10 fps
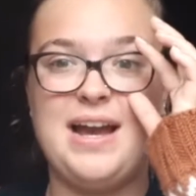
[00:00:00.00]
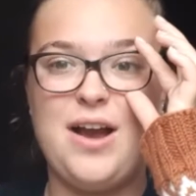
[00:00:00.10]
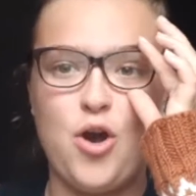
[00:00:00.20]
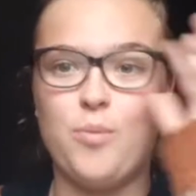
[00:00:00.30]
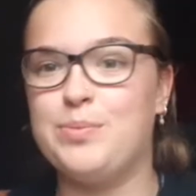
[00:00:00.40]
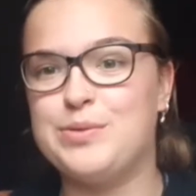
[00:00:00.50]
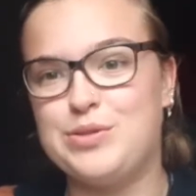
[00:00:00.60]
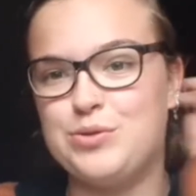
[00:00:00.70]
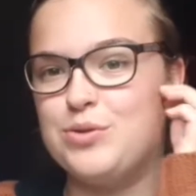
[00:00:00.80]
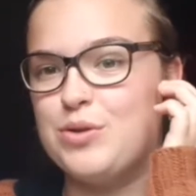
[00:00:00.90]
hope
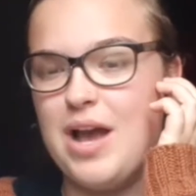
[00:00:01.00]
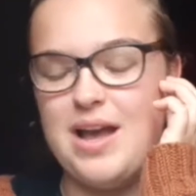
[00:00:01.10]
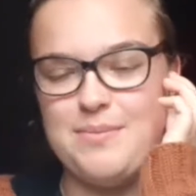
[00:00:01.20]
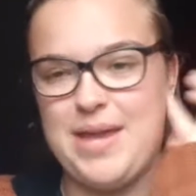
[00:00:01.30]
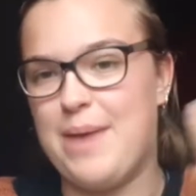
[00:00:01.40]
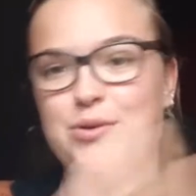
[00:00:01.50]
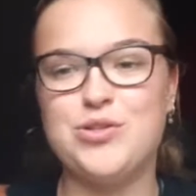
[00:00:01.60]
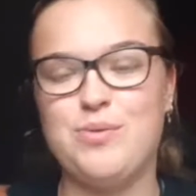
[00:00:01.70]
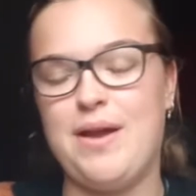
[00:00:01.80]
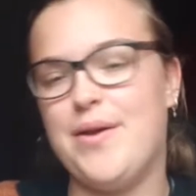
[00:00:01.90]
to be able
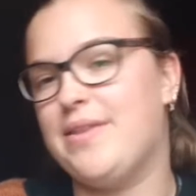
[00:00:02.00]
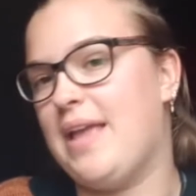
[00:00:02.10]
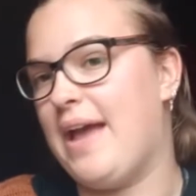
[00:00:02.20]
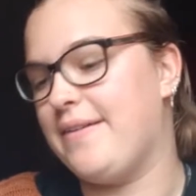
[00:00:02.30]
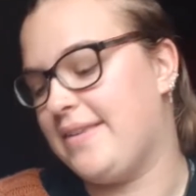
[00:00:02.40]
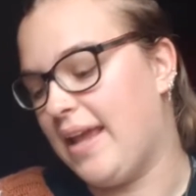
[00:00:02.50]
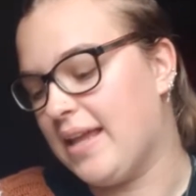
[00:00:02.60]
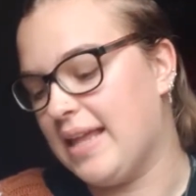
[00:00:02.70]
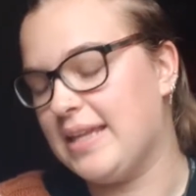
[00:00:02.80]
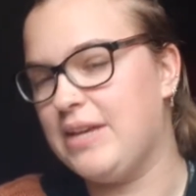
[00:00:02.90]
to wear it. I think
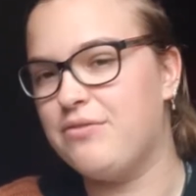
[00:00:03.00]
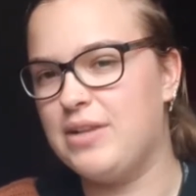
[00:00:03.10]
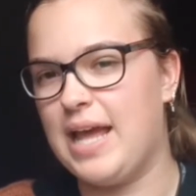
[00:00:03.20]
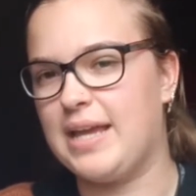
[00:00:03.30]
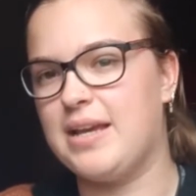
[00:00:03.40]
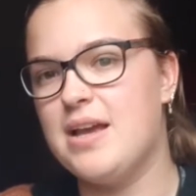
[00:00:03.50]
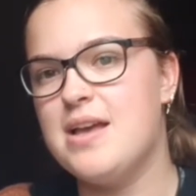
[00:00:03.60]
that even like